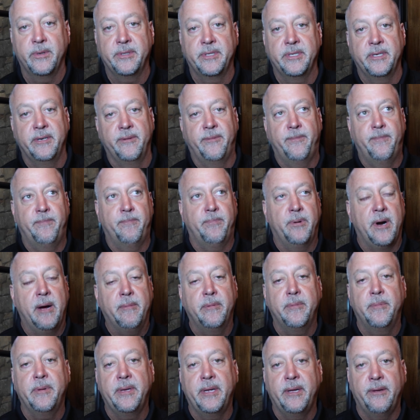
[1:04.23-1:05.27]
was
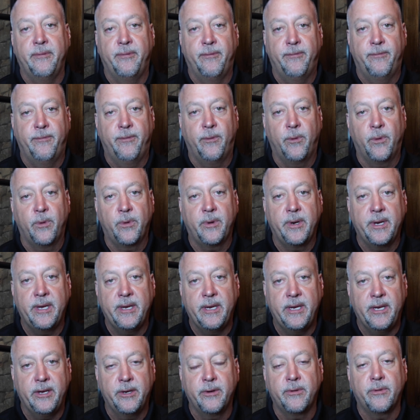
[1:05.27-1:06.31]
probably a
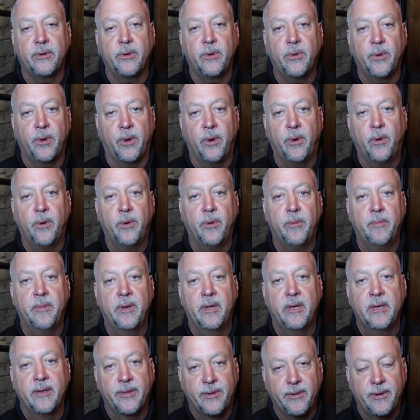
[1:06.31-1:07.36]
40-year-old home,
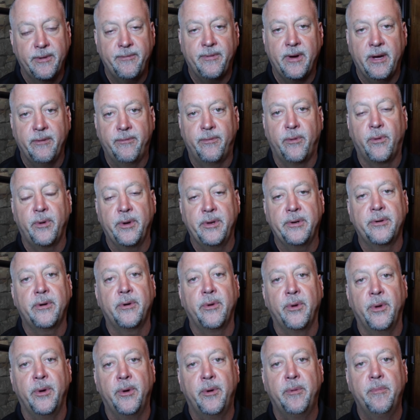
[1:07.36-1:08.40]
35,
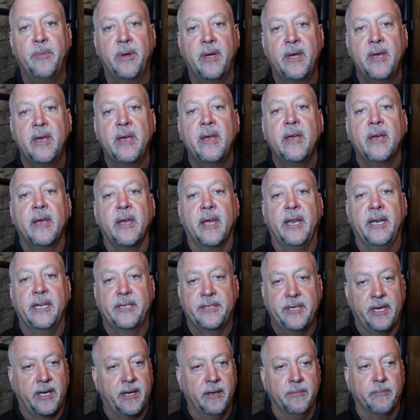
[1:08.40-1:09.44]
40-year-old home, and
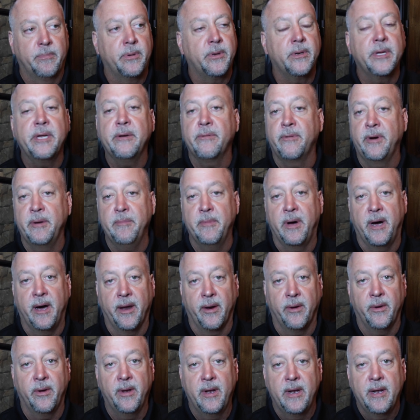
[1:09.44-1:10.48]
it's a complete
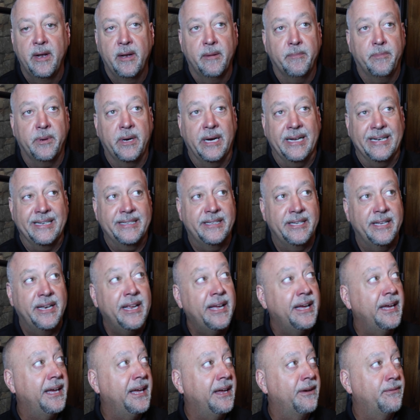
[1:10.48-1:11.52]
remodel. But
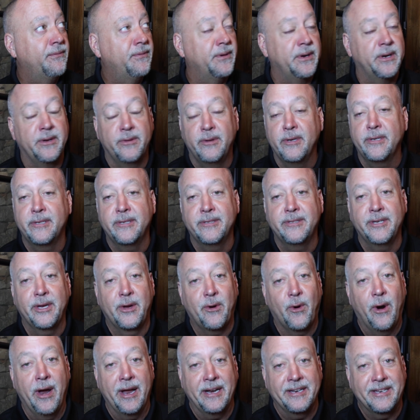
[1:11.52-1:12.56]
today I figured this is a
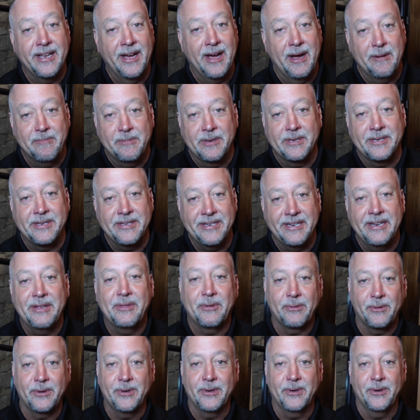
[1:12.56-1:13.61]
great time to sneak
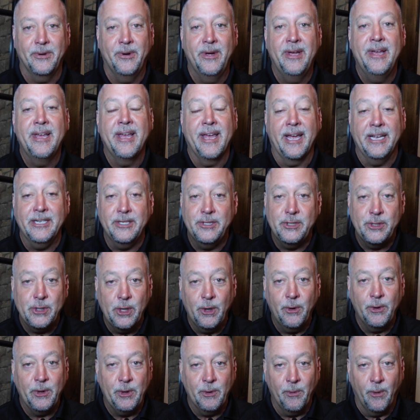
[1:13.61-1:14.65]
through and
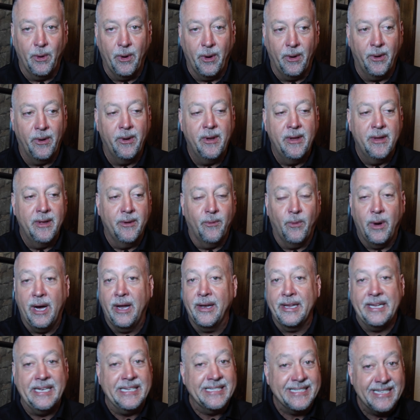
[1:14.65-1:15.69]
show you all
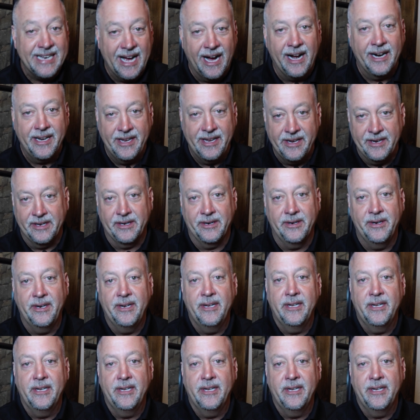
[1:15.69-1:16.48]
while he's not here.